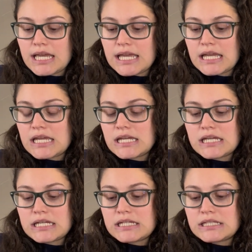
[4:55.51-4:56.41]

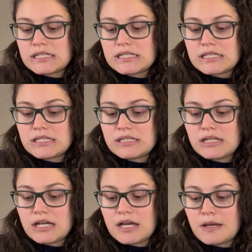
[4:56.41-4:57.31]
and
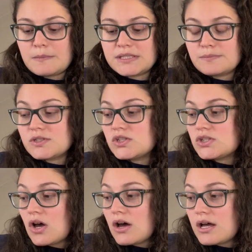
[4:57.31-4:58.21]
um, some
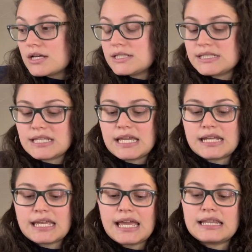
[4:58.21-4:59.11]
socks.
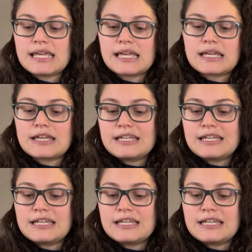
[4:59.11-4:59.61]
And again, like,